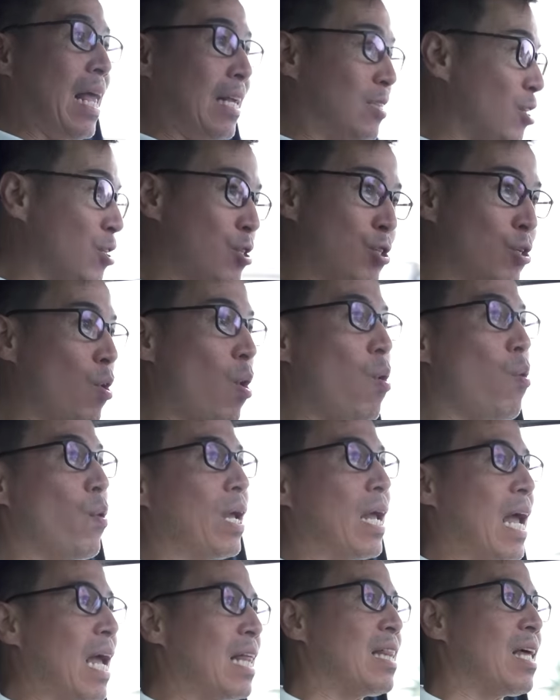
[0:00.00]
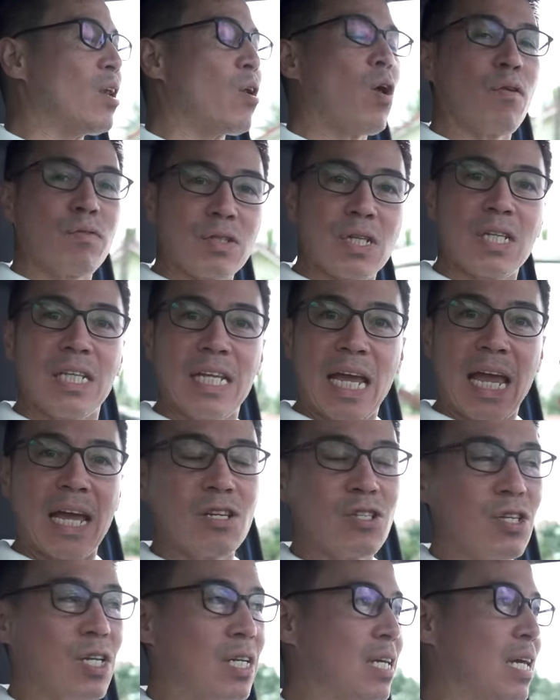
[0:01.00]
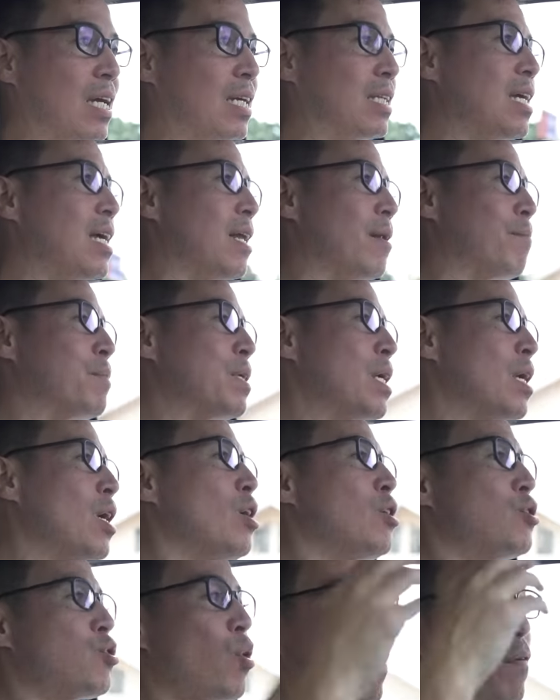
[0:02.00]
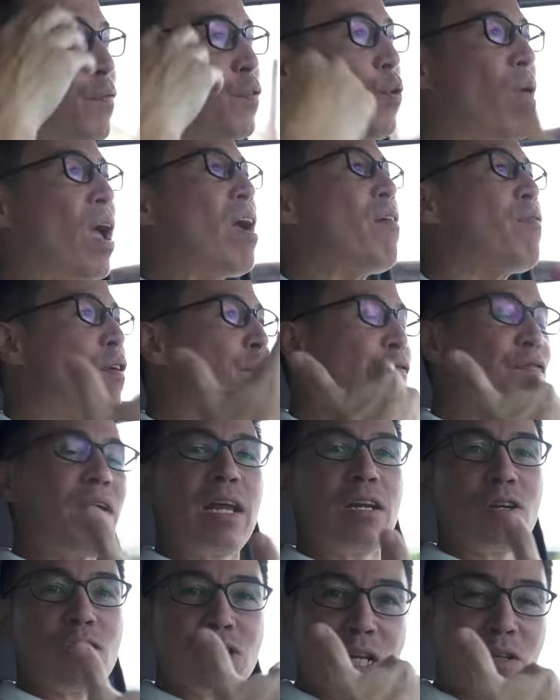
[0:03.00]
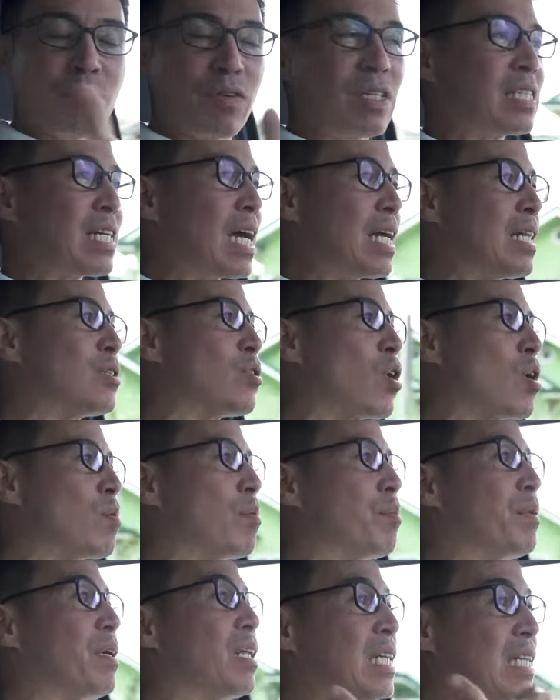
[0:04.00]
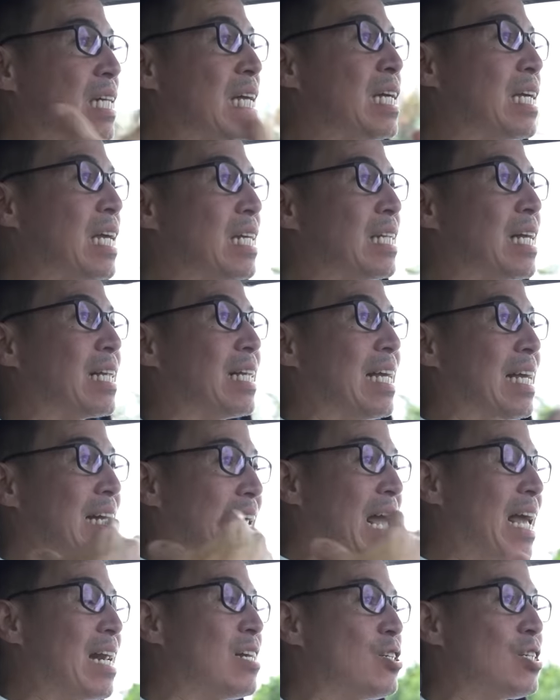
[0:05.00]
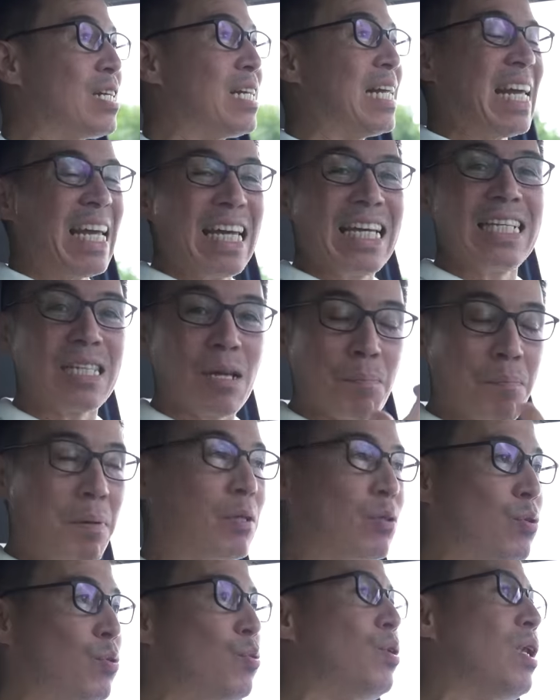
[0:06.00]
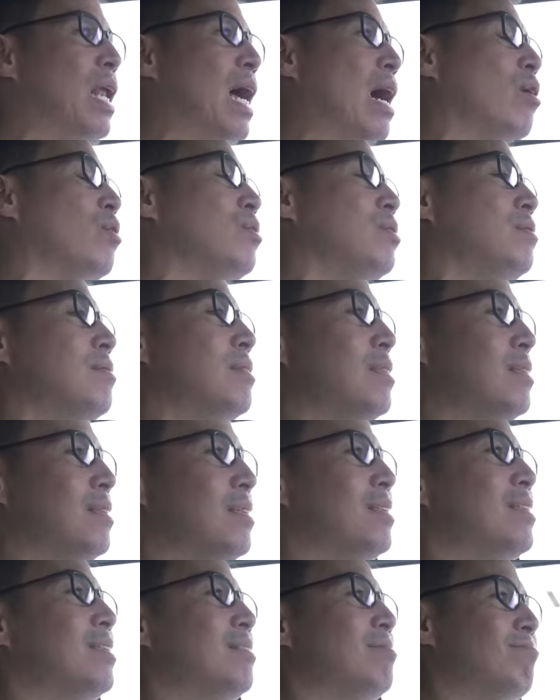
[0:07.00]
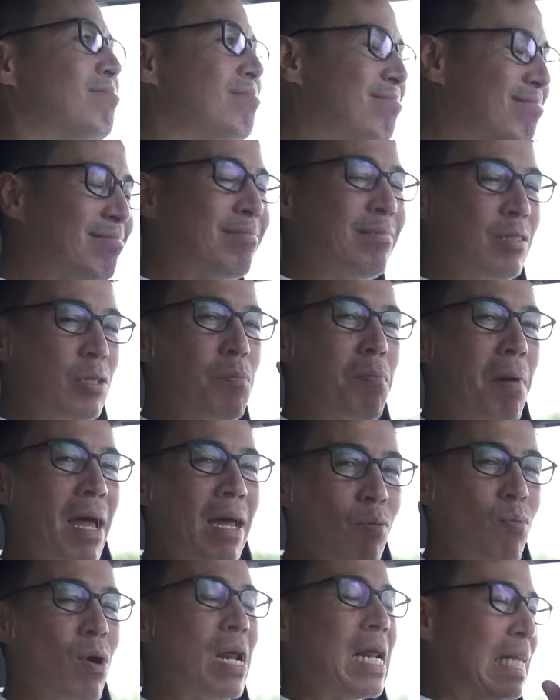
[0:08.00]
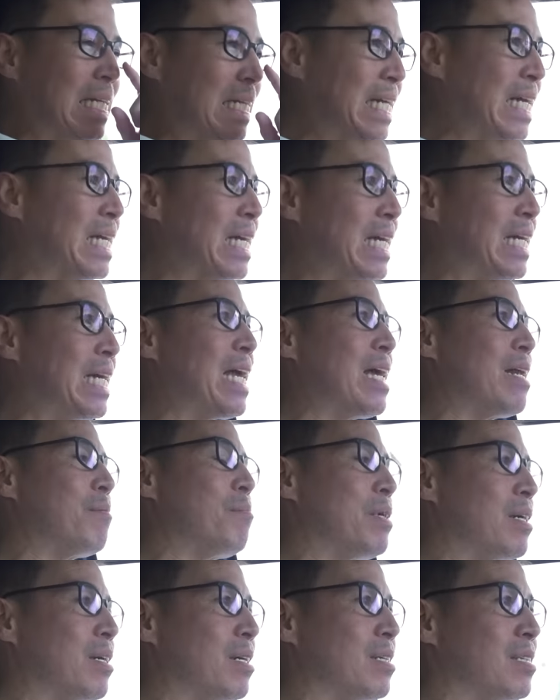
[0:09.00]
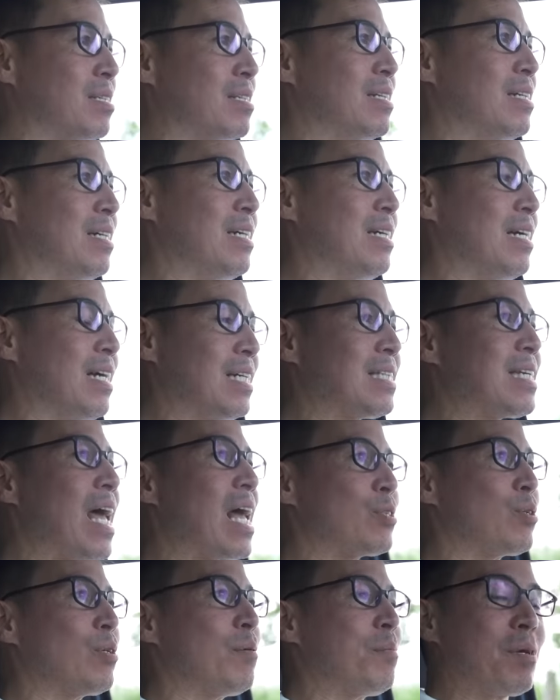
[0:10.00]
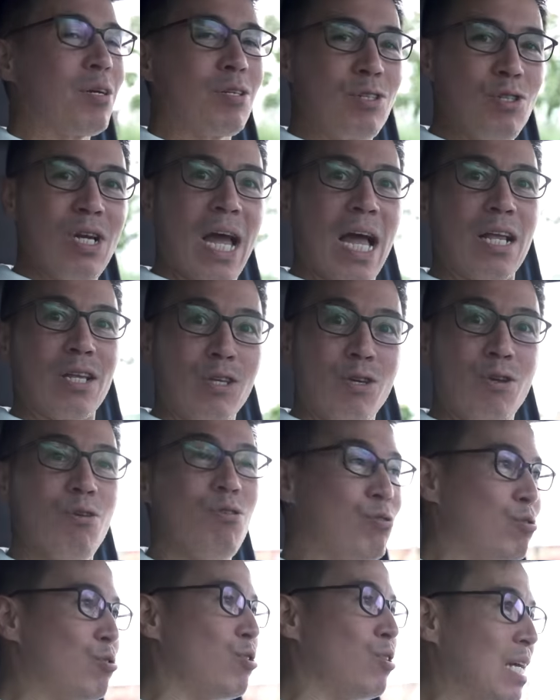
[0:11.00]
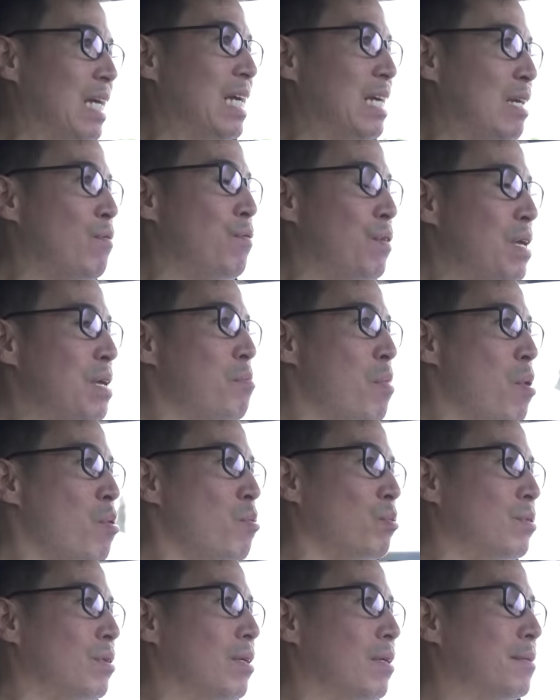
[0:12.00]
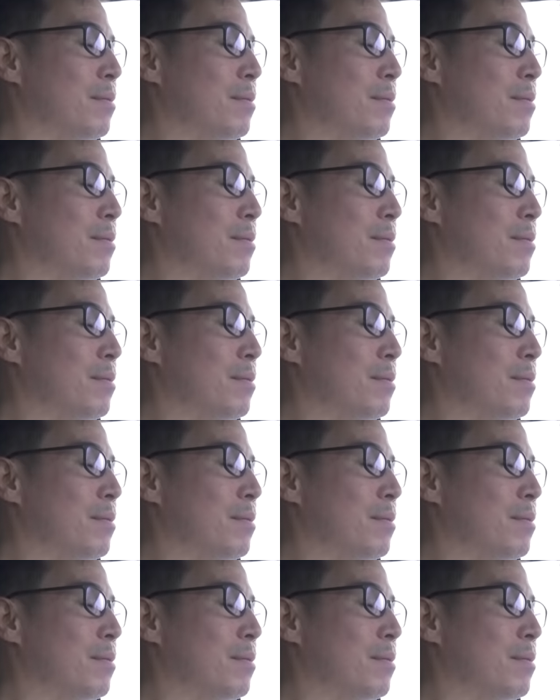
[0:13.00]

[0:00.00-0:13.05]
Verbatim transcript: just going, and then all of a sudden the engine kicked in. So if you ever find yourself inside this automobile thinking that the engine is a bit too loud, you might want to think again because it's actually because you got used to the EV mode.